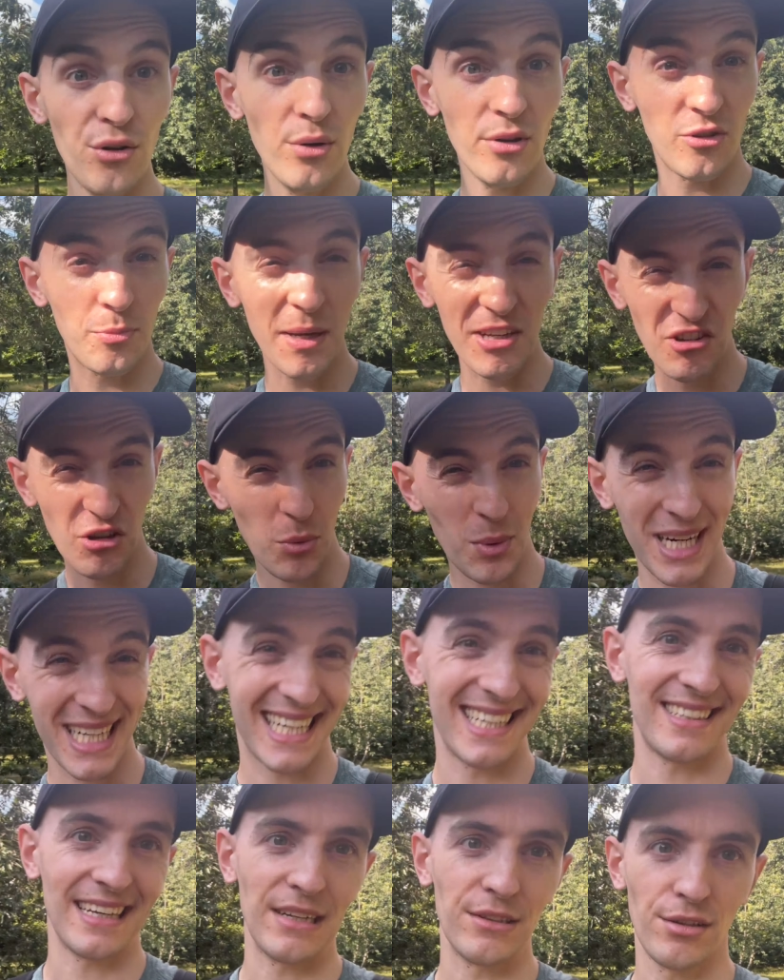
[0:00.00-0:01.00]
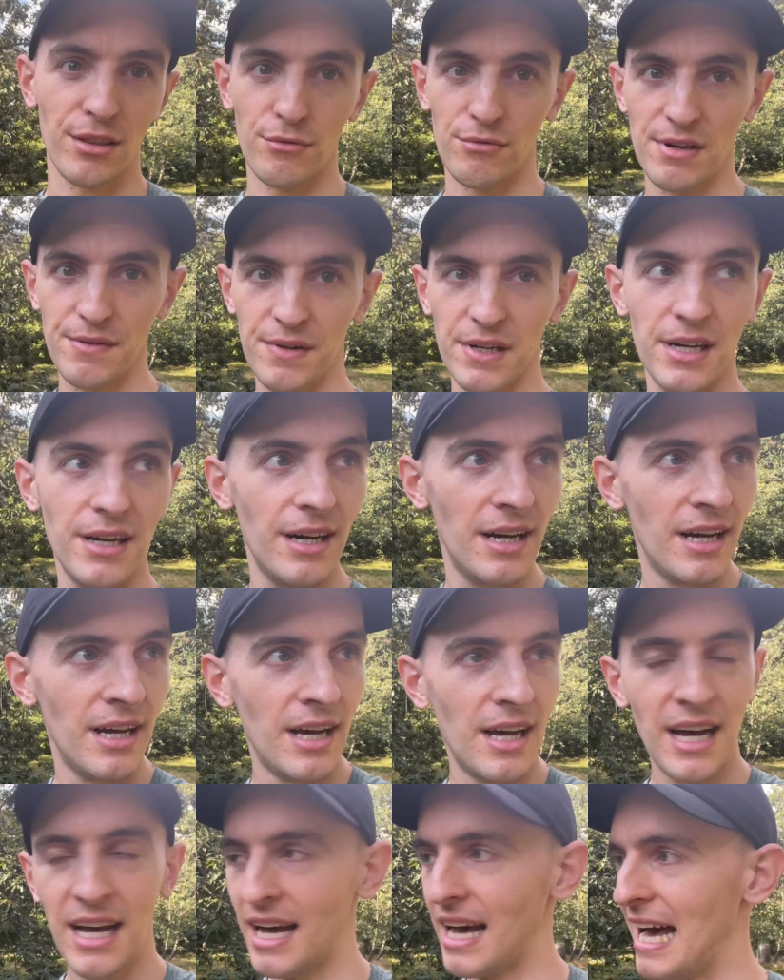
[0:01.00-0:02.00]
especially when I get down to the river.
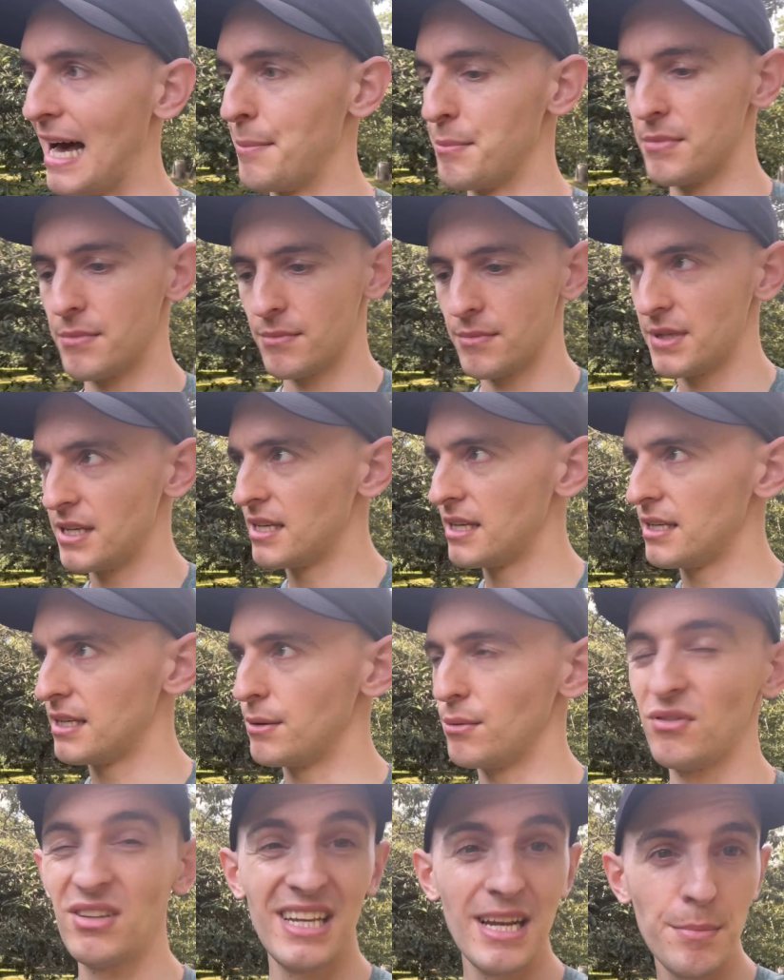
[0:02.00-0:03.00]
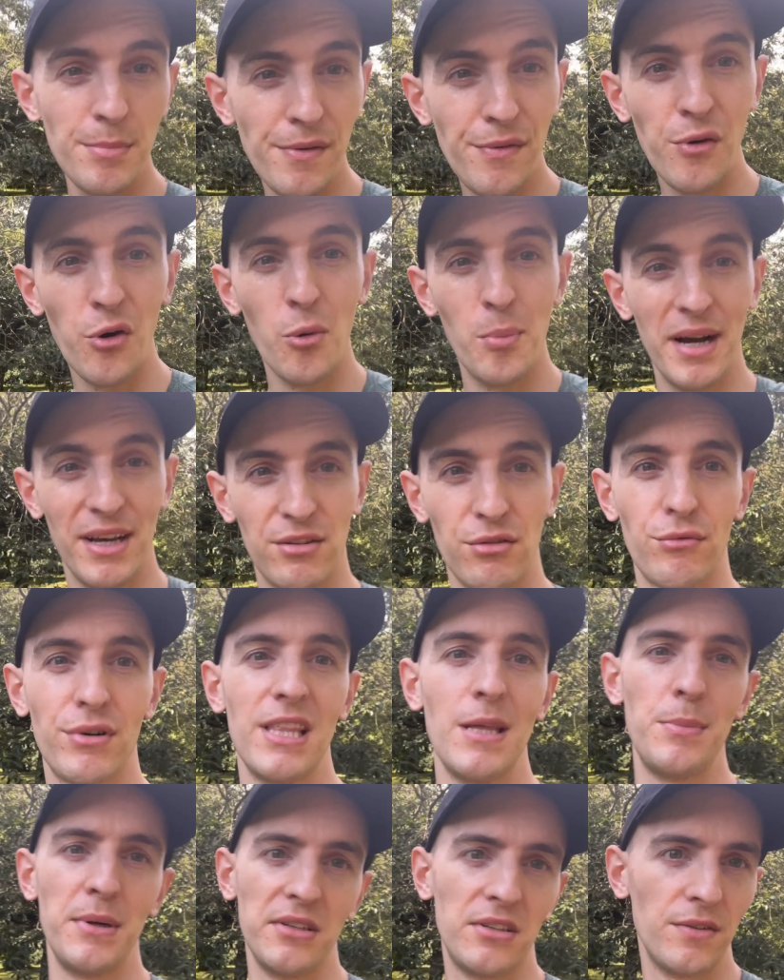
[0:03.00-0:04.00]
You've seen it before, but it's a really
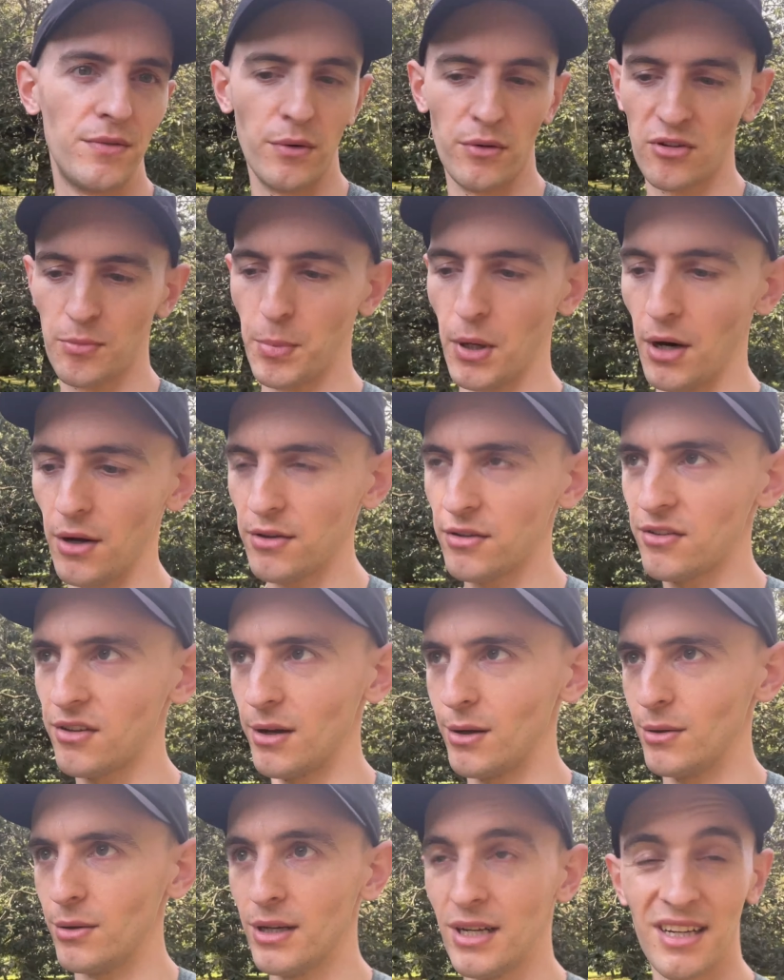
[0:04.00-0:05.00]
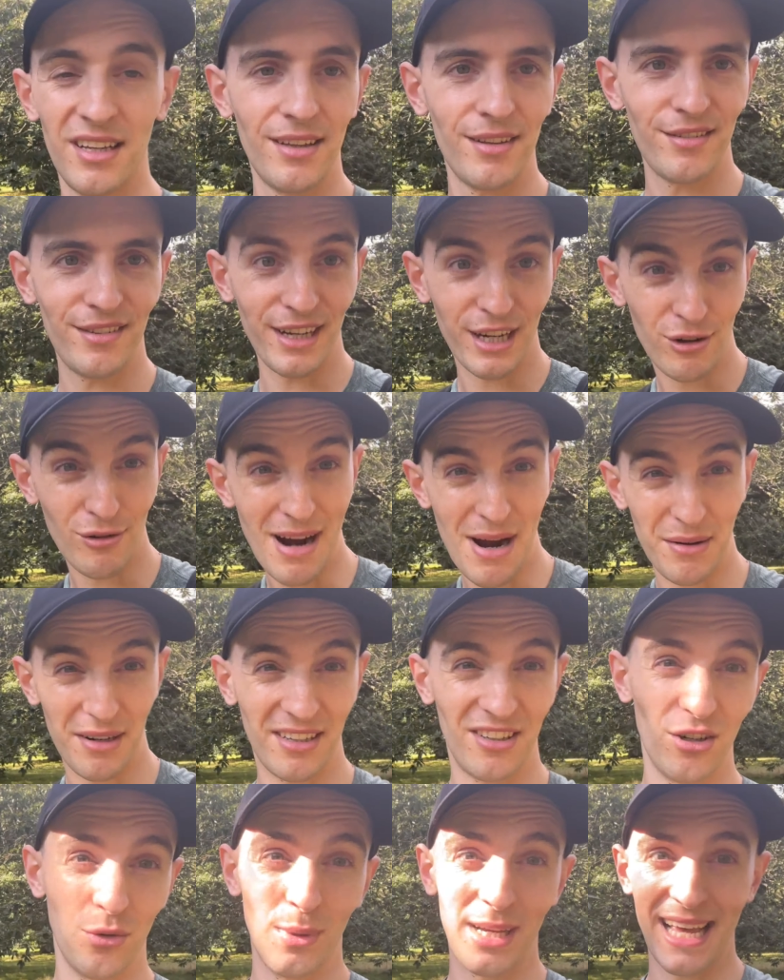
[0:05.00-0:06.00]
beautiful spot, so stick around
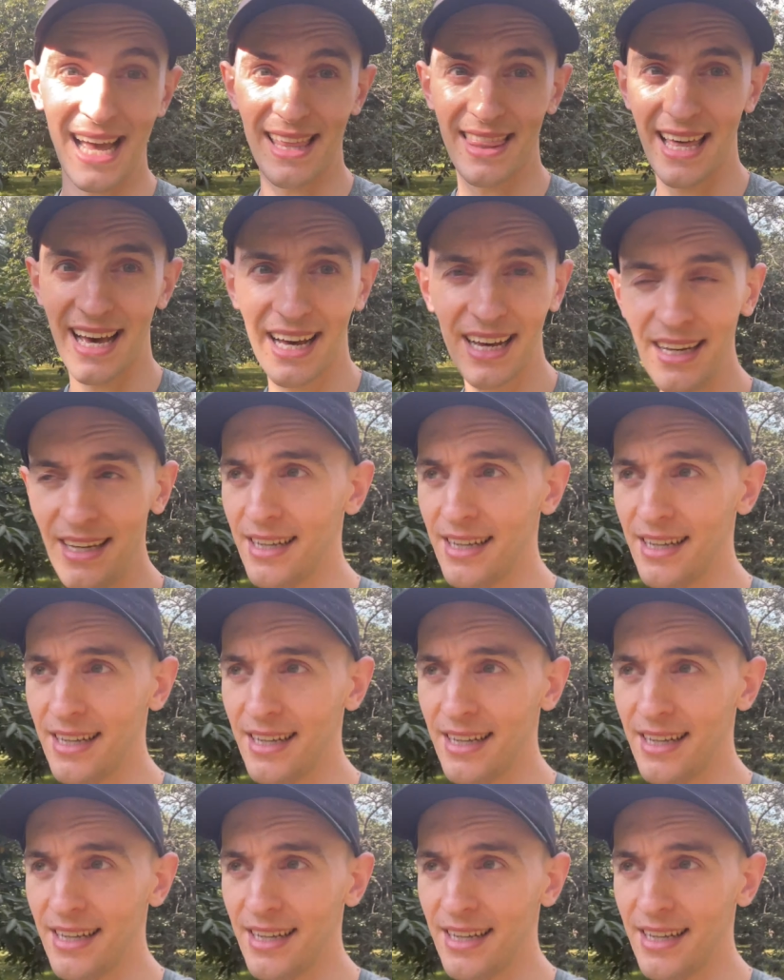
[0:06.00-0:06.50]
until we get there.